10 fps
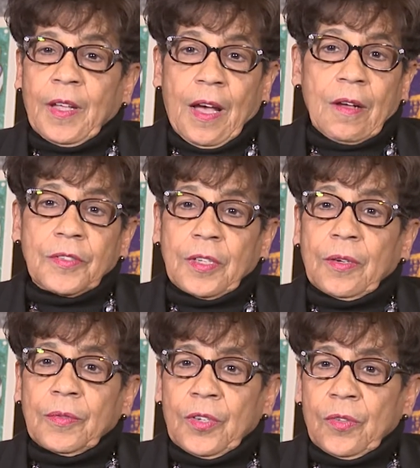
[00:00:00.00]

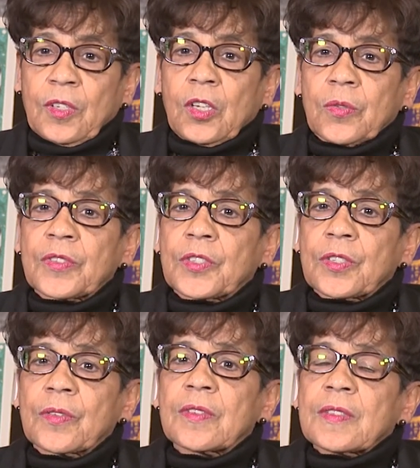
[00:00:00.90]
also, you know, the local
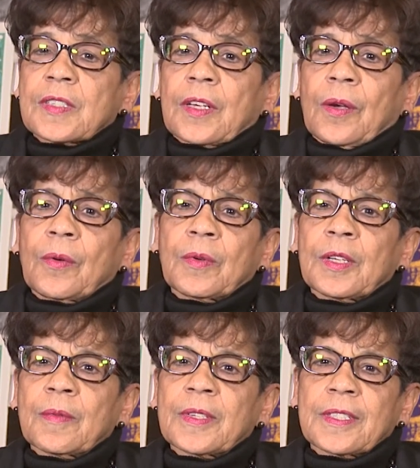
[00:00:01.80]
students. So
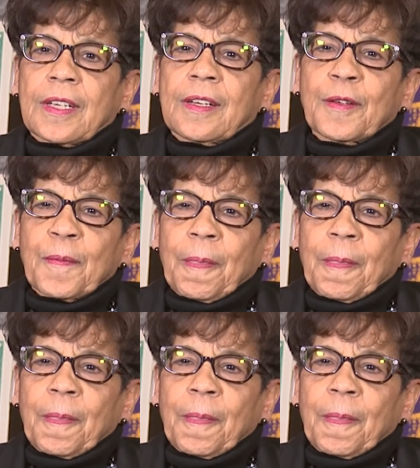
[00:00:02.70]
it was a,